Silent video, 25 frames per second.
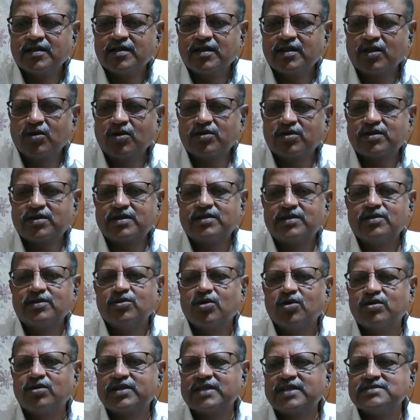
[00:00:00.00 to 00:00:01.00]

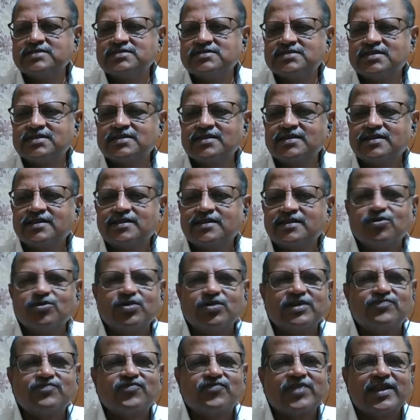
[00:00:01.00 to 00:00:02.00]
No tension. Do
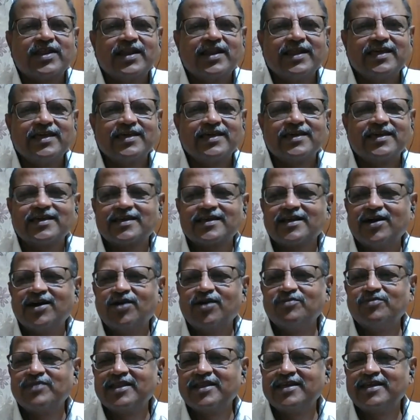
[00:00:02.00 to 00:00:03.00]
it freely,
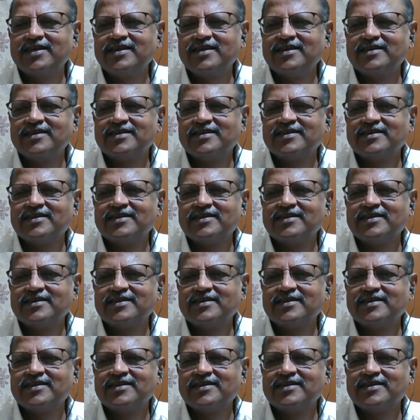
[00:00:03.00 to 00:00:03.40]
calmly.